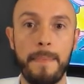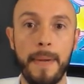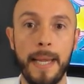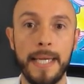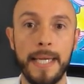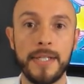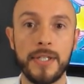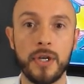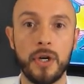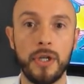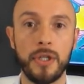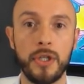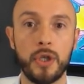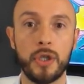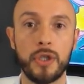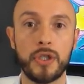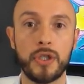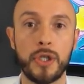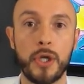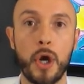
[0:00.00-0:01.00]
based on
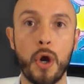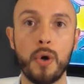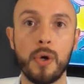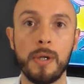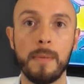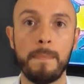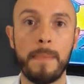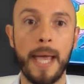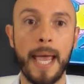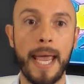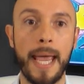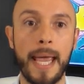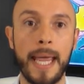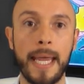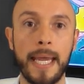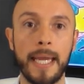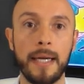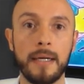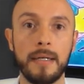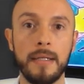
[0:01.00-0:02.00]
your total
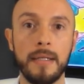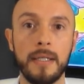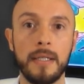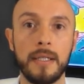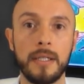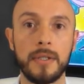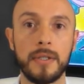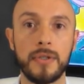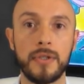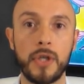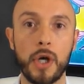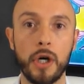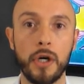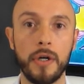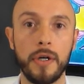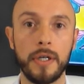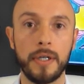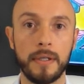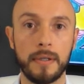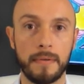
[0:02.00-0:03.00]
pay
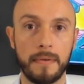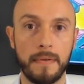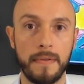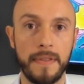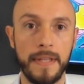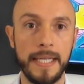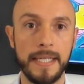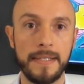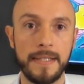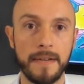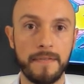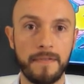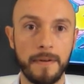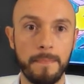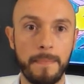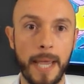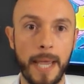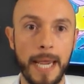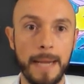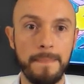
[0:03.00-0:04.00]
during these
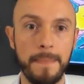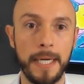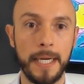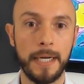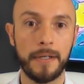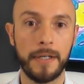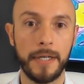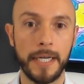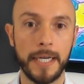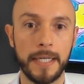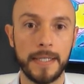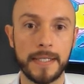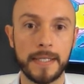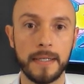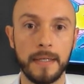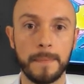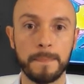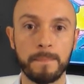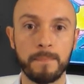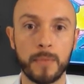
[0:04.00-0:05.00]
different pay
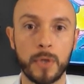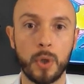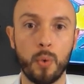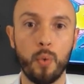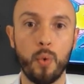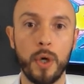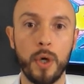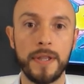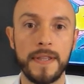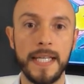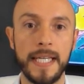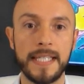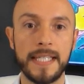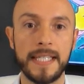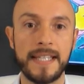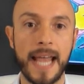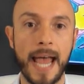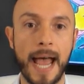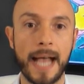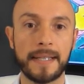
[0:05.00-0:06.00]
periods what
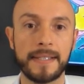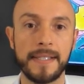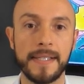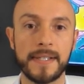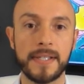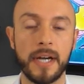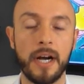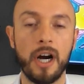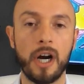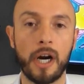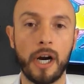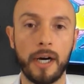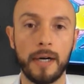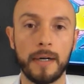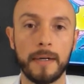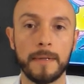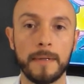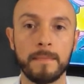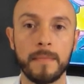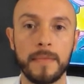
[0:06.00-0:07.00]
these taxes
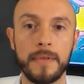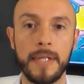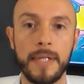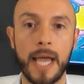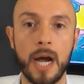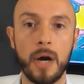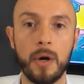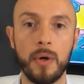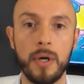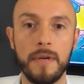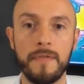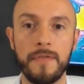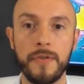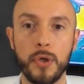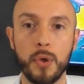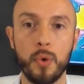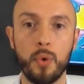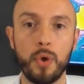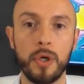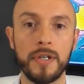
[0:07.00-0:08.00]
are. Now,
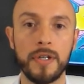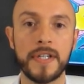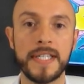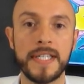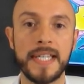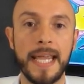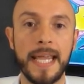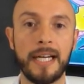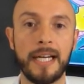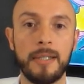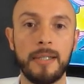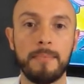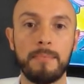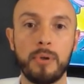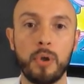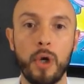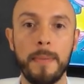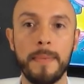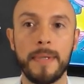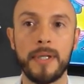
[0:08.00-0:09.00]
if your state
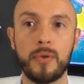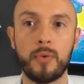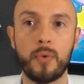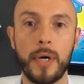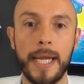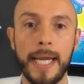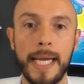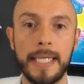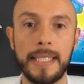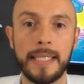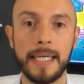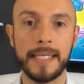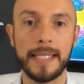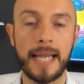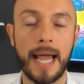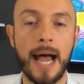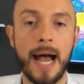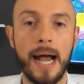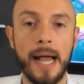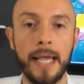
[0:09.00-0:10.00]
unemployment rate
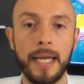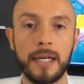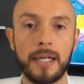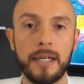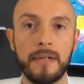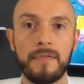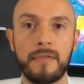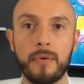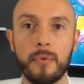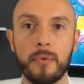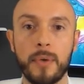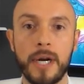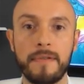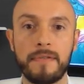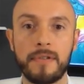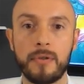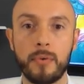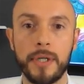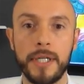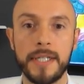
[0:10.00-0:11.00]
is higher for
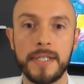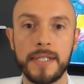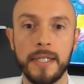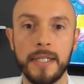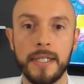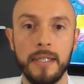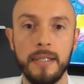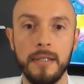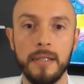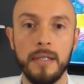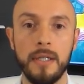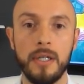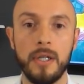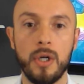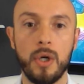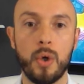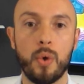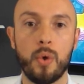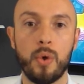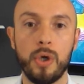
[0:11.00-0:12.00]
whatever reason
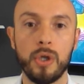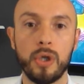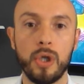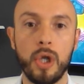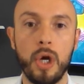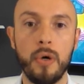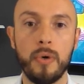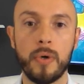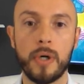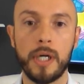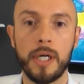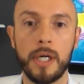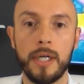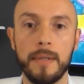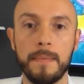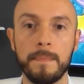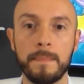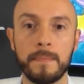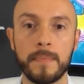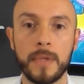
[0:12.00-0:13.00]
or
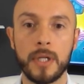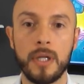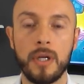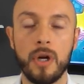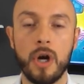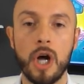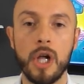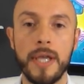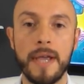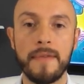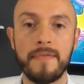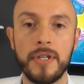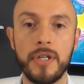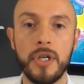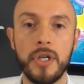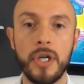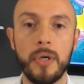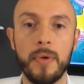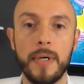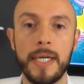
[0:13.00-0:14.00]
lower, all you have to
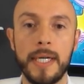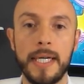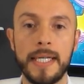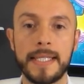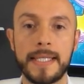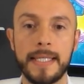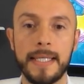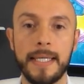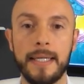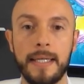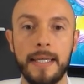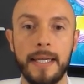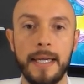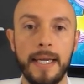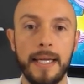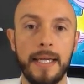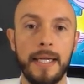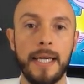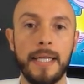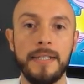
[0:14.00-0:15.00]
do is
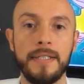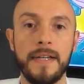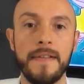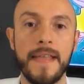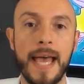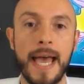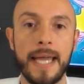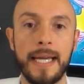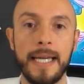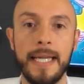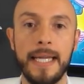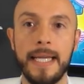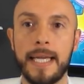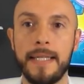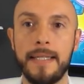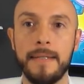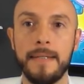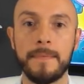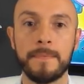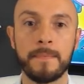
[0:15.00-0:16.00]
enter that
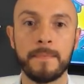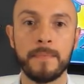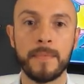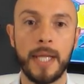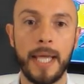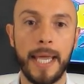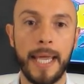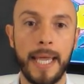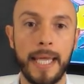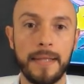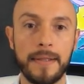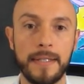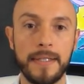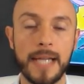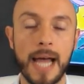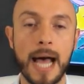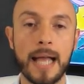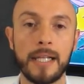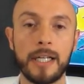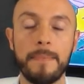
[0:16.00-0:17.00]
in, and the
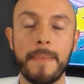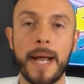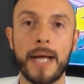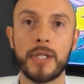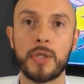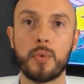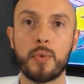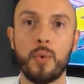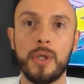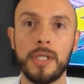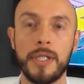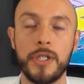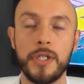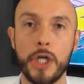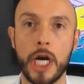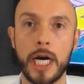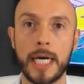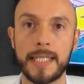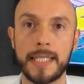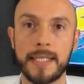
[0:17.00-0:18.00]
dollar amounts will
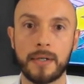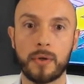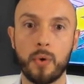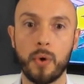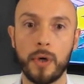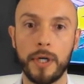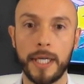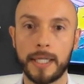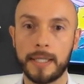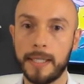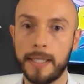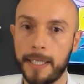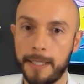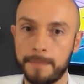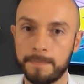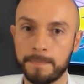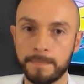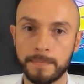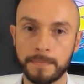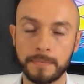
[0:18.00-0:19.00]
adjust
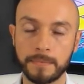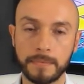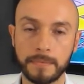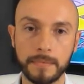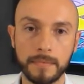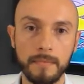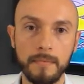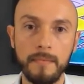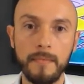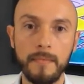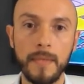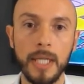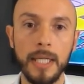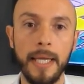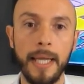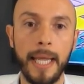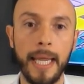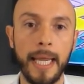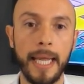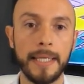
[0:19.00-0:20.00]
accordingly.
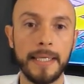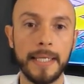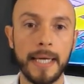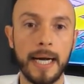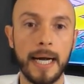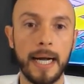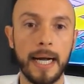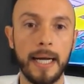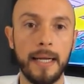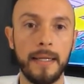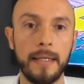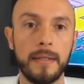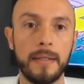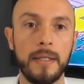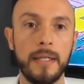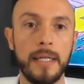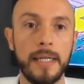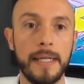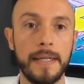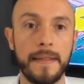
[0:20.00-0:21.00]
And
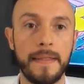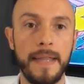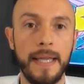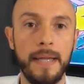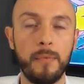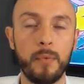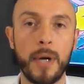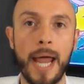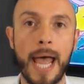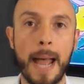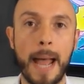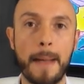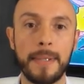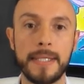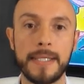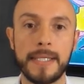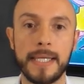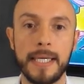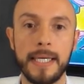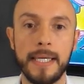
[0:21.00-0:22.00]
then what
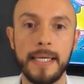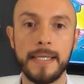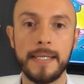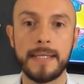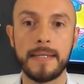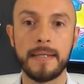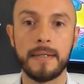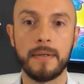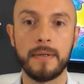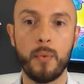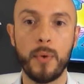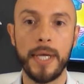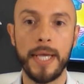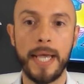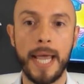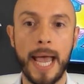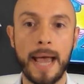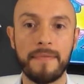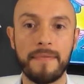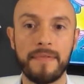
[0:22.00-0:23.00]
happens is we
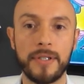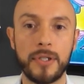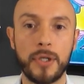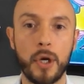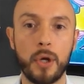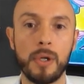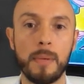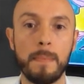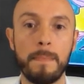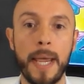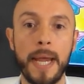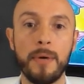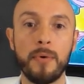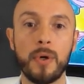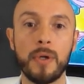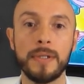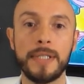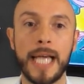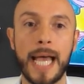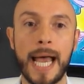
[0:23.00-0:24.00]
have the total
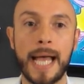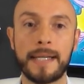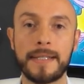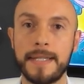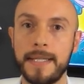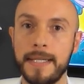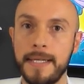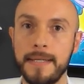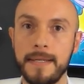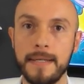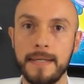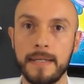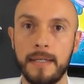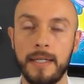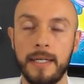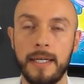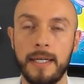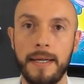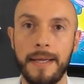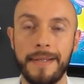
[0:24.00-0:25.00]
payroll
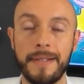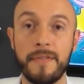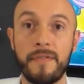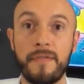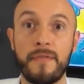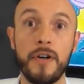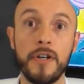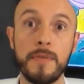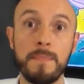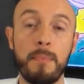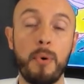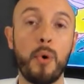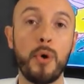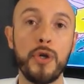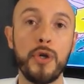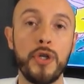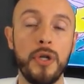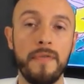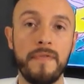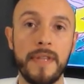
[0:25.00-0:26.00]
taxes, and the first
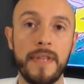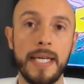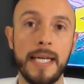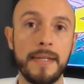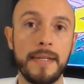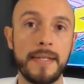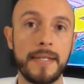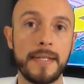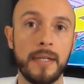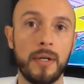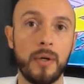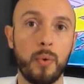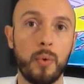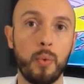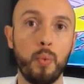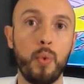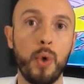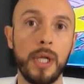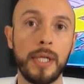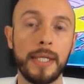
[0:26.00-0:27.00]
portion of this
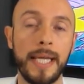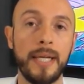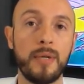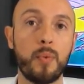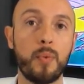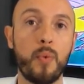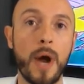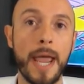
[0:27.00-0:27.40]
will get